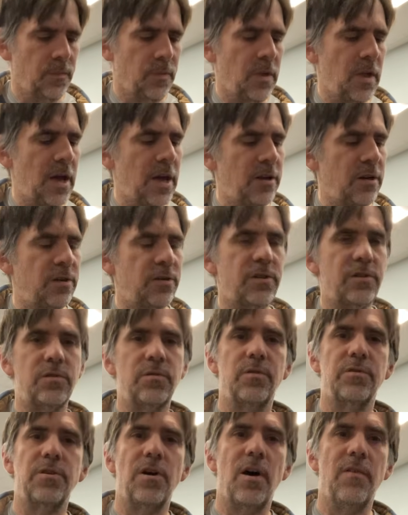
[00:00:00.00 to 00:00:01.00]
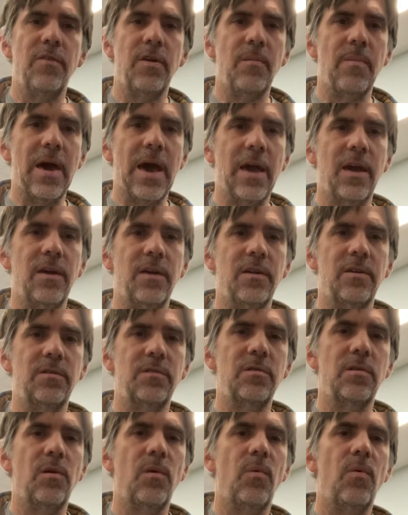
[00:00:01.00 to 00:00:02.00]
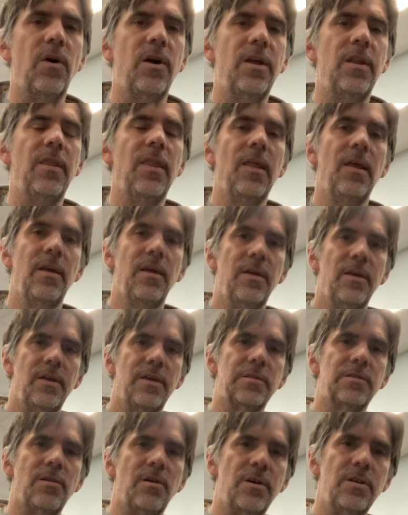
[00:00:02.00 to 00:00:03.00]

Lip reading: and you're just resolving back to the 1. As long